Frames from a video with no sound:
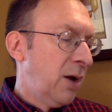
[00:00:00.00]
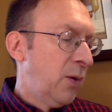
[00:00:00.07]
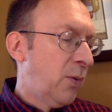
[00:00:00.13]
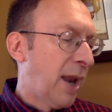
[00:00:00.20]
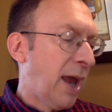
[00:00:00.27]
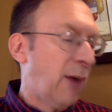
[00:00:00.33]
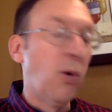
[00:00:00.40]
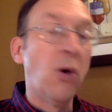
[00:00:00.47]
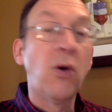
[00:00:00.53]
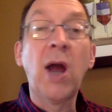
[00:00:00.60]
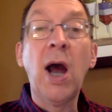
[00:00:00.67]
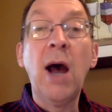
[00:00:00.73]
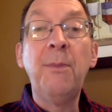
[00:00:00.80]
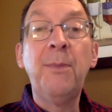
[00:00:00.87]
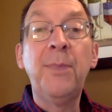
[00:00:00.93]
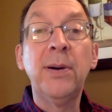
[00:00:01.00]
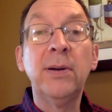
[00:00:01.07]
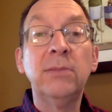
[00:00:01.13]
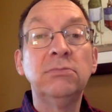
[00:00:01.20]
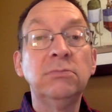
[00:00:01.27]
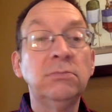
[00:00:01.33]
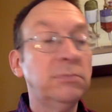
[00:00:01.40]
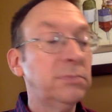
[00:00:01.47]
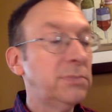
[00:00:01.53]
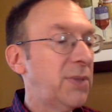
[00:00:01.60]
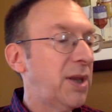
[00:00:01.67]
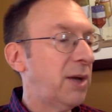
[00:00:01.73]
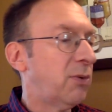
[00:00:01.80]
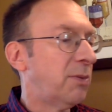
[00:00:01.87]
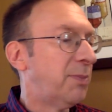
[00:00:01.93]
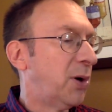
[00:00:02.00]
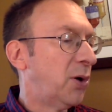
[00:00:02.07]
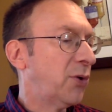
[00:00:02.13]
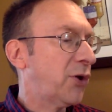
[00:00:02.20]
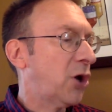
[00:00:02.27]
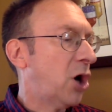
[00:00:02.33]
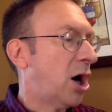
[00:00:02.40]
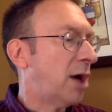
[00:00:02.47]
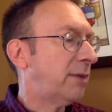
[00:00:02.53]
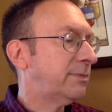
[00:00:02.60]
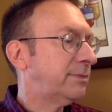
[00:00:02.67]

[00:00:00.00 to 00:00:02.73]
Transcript: When I woke up, they were both gone.